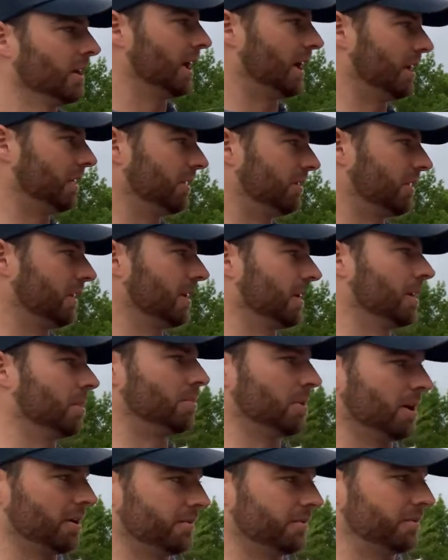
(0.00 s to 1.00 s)
Anything
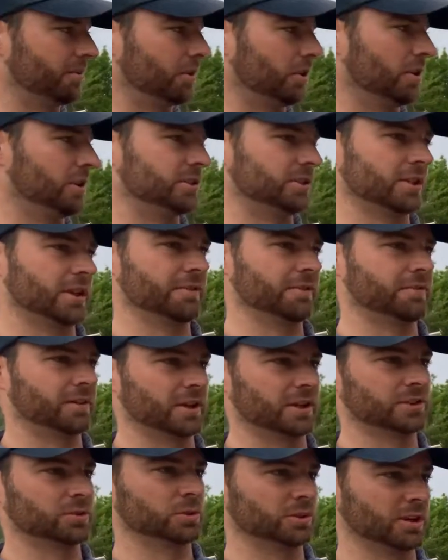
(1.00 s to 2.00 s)
above 30
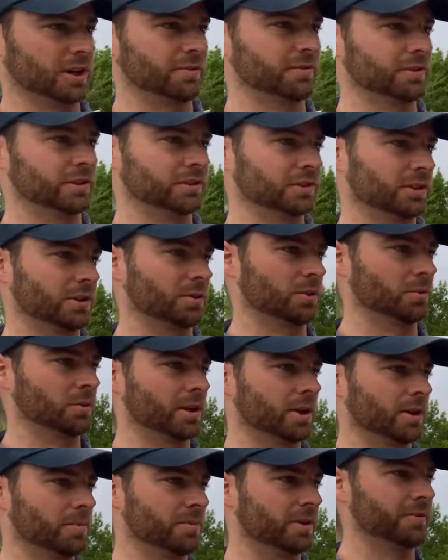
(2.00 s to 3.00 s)
CFS, which obviously we're
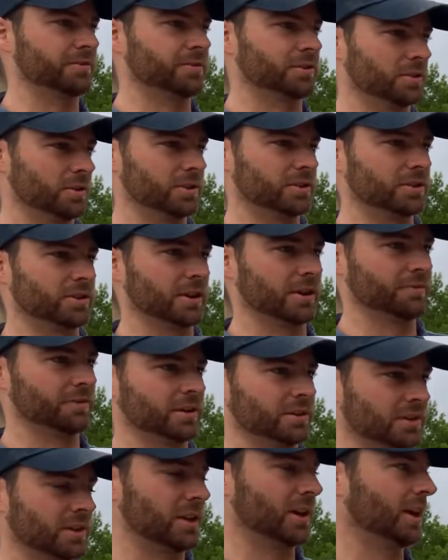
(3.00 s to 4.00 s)
way above 30
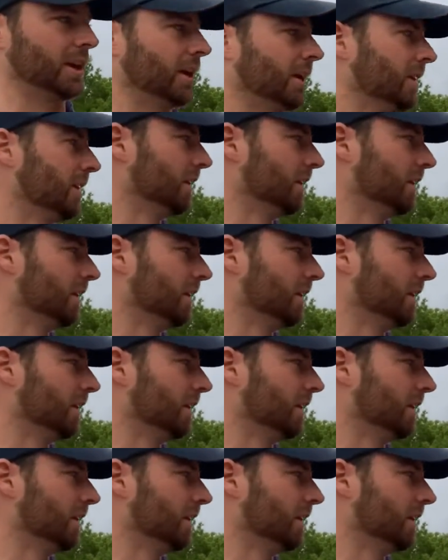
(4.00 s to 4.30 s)
CFS today,